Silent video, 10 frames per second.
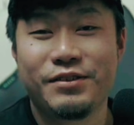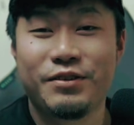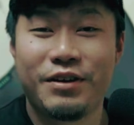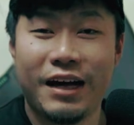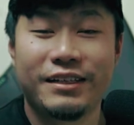to
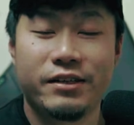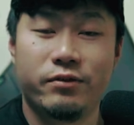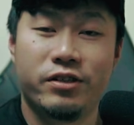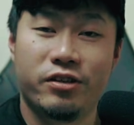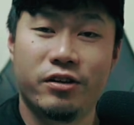do content
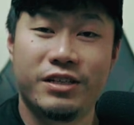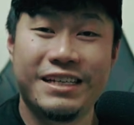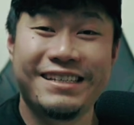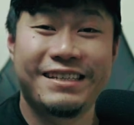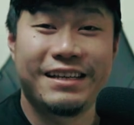research
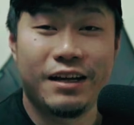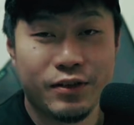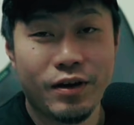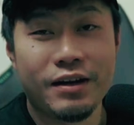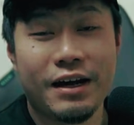is
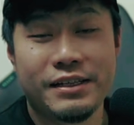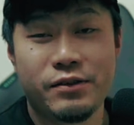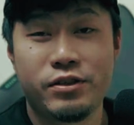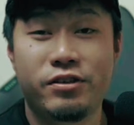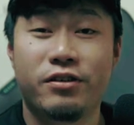doing
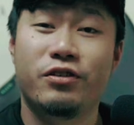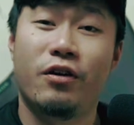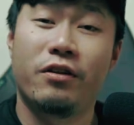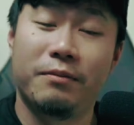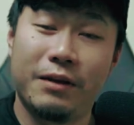content research
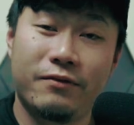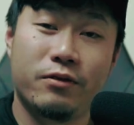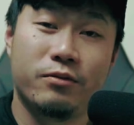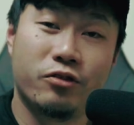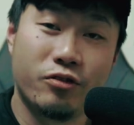on the
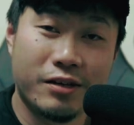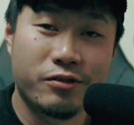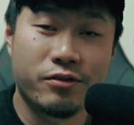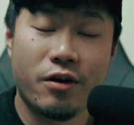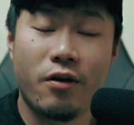platform you're trying
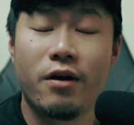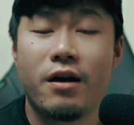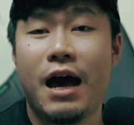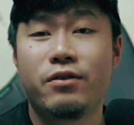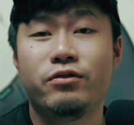to grow,
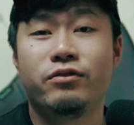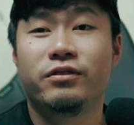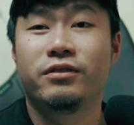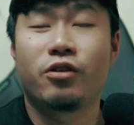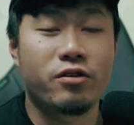I
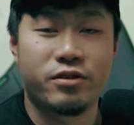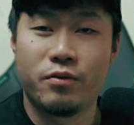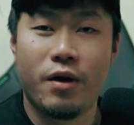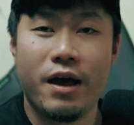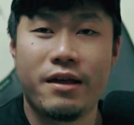wouldn't cross
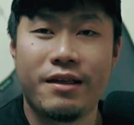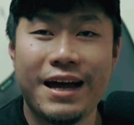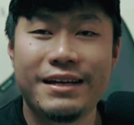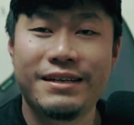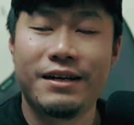away the
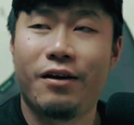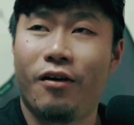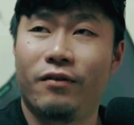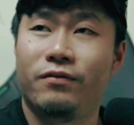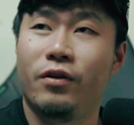idea
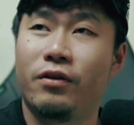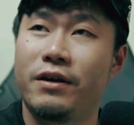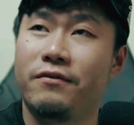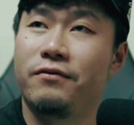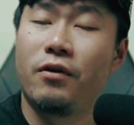of
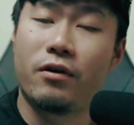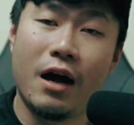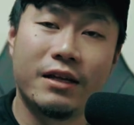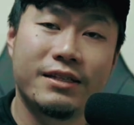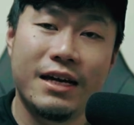looking for
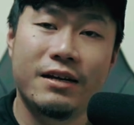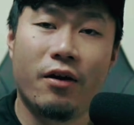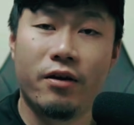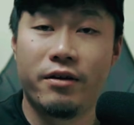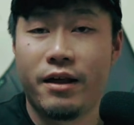content
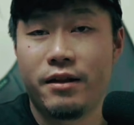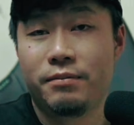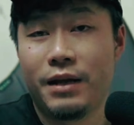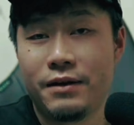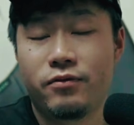on another
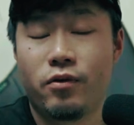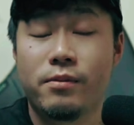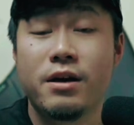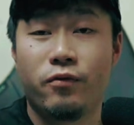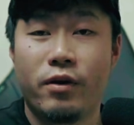
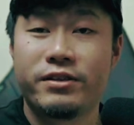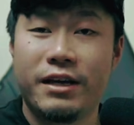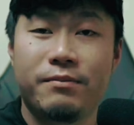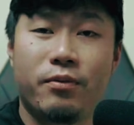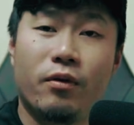platform. For
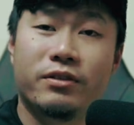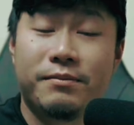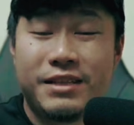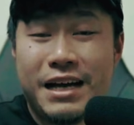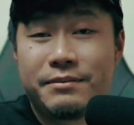example,
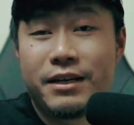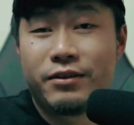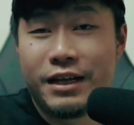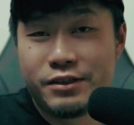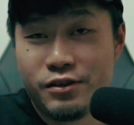sometimes I
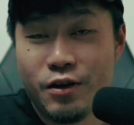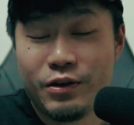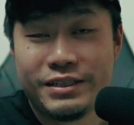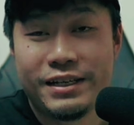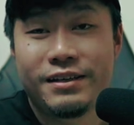would like to go
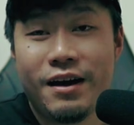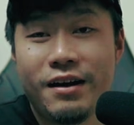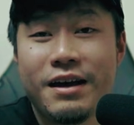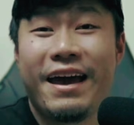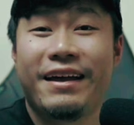on
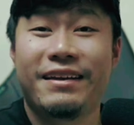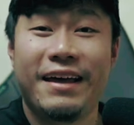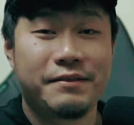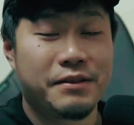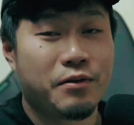TikTok and
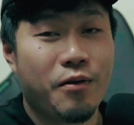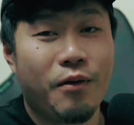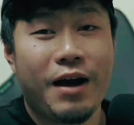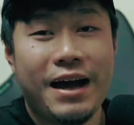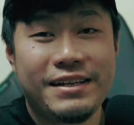have some
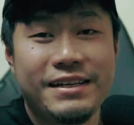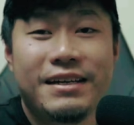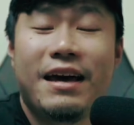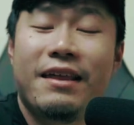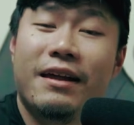cool
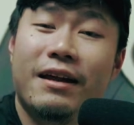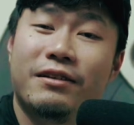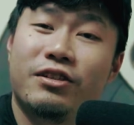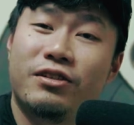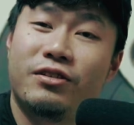idea, and then I
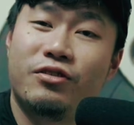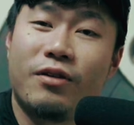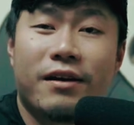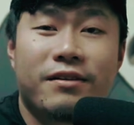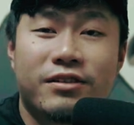just
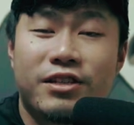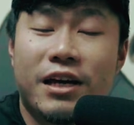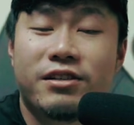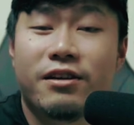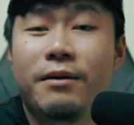try to
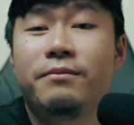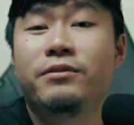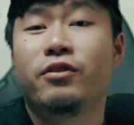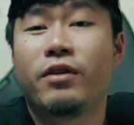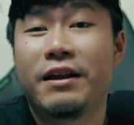change it up
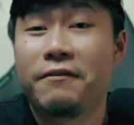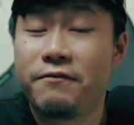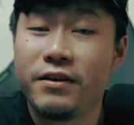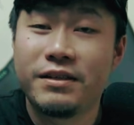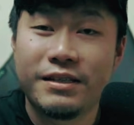so that it
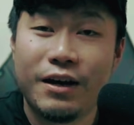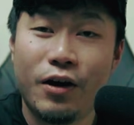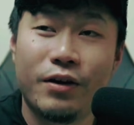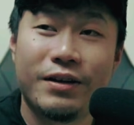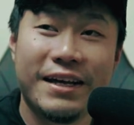fits
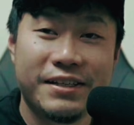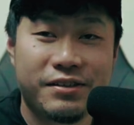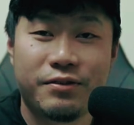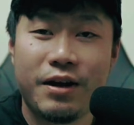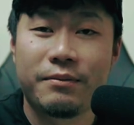on
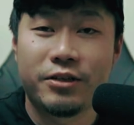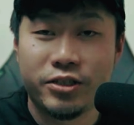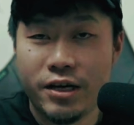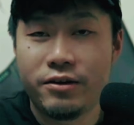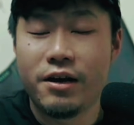Instagram
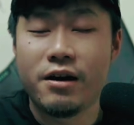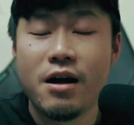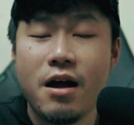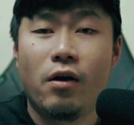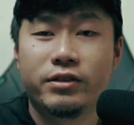criteria.
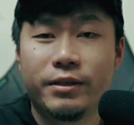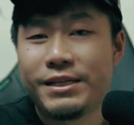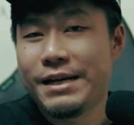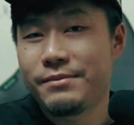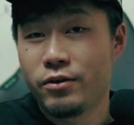Or
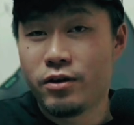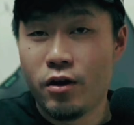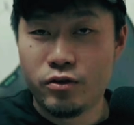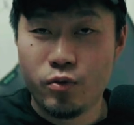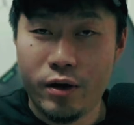sometimes I would
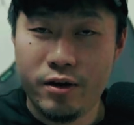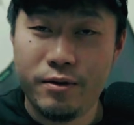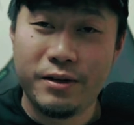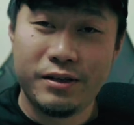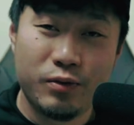go on Twitter
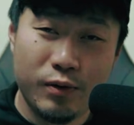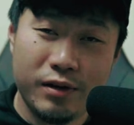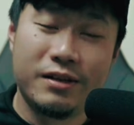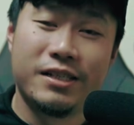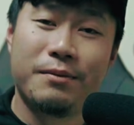because
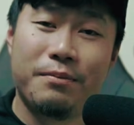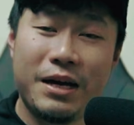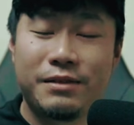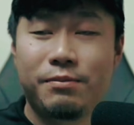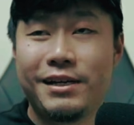Twitter is the
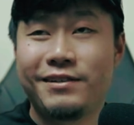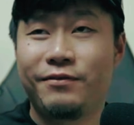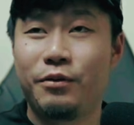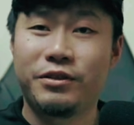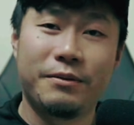best place
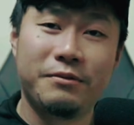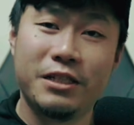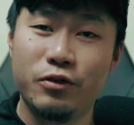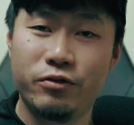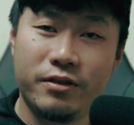for some
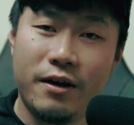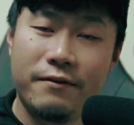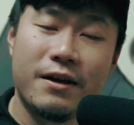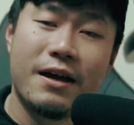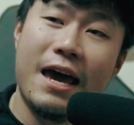new
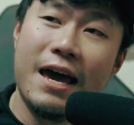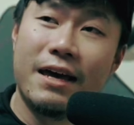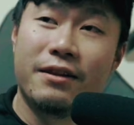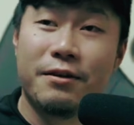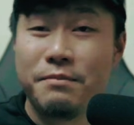stuff
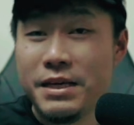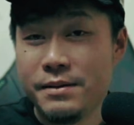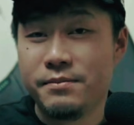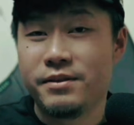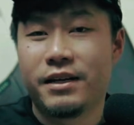and the
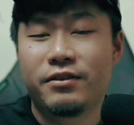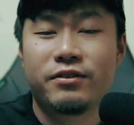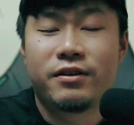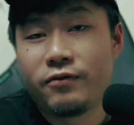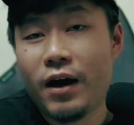memes I could
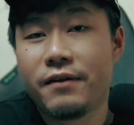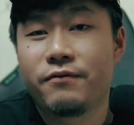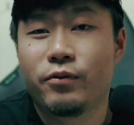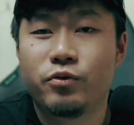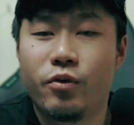find
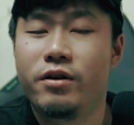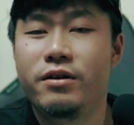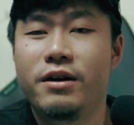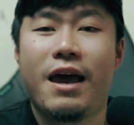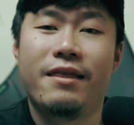from Twitter,
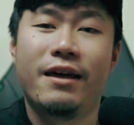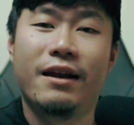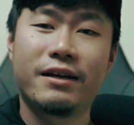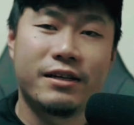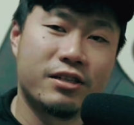and then
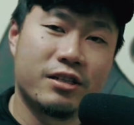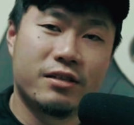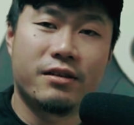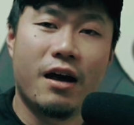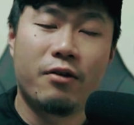I can
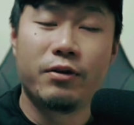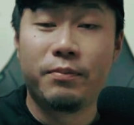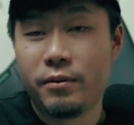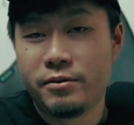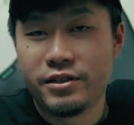just
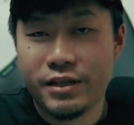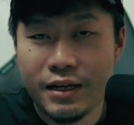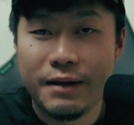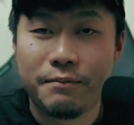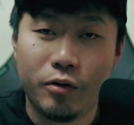repurpose it
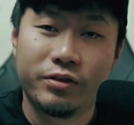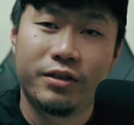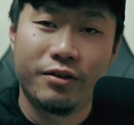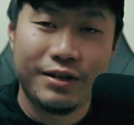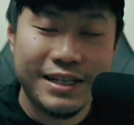and post
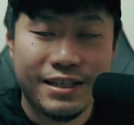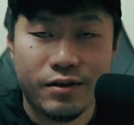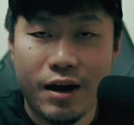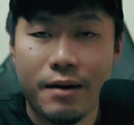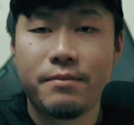it on
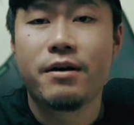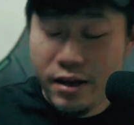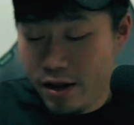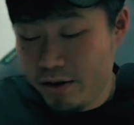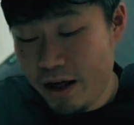Instagram.
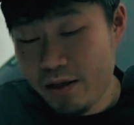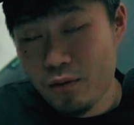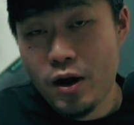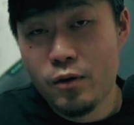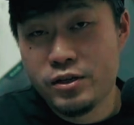And then another
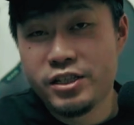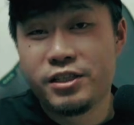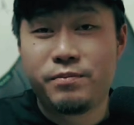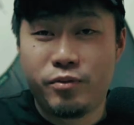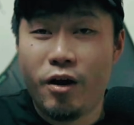way, which
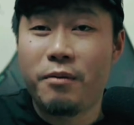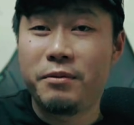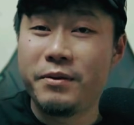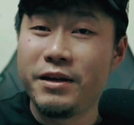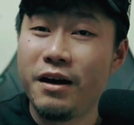is
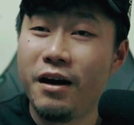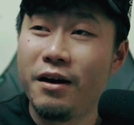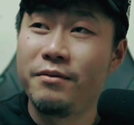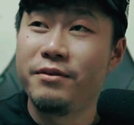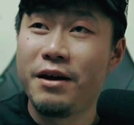probably
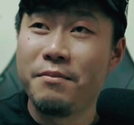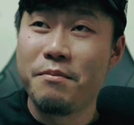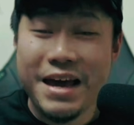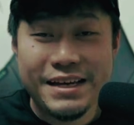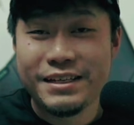an
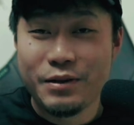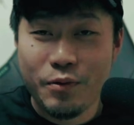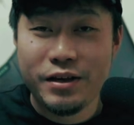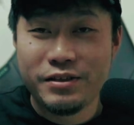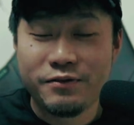amazing
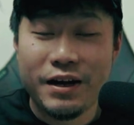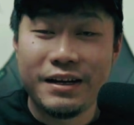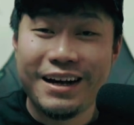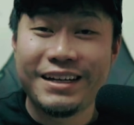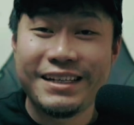way to
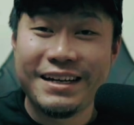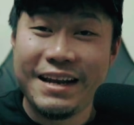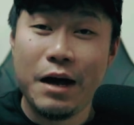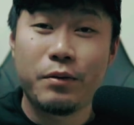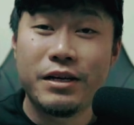find content
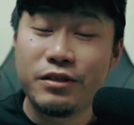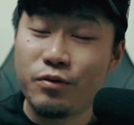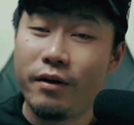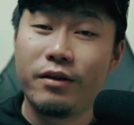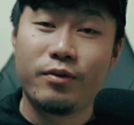now in
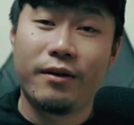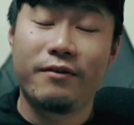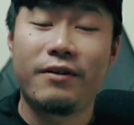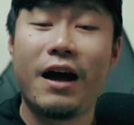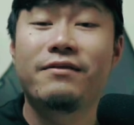
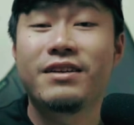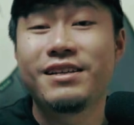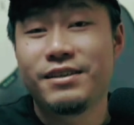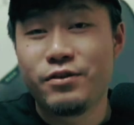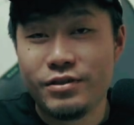2025,
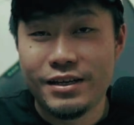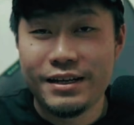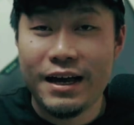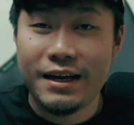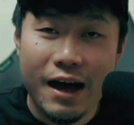is
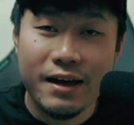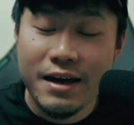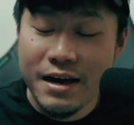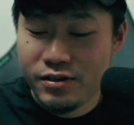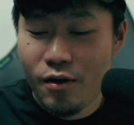using AI.
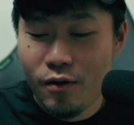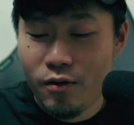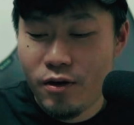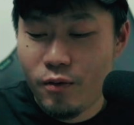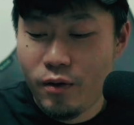So
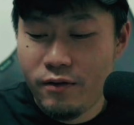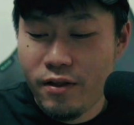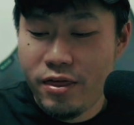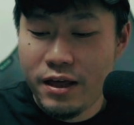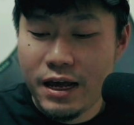one of
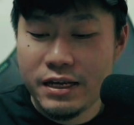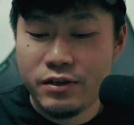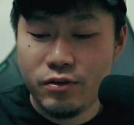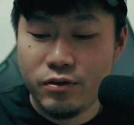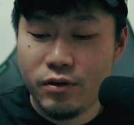the things I
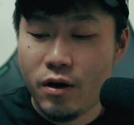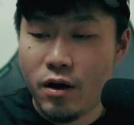do